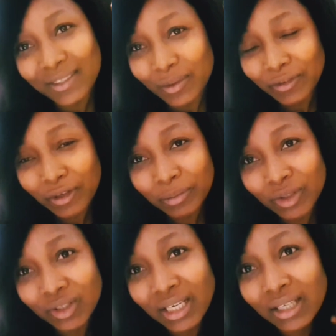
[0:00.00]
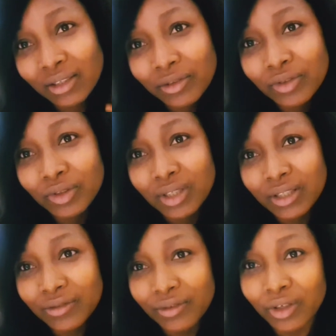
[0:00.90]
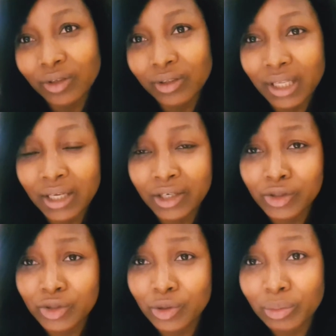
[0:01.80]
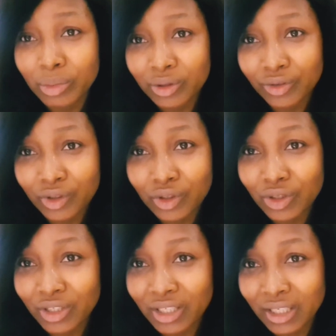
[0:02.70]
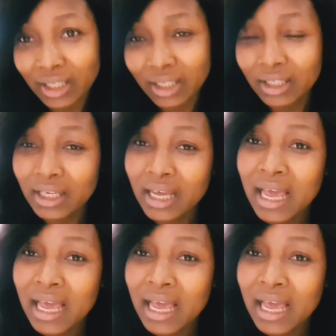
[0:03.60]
guys, we've come to the end of today's vlog. Thank you so much for tuning in.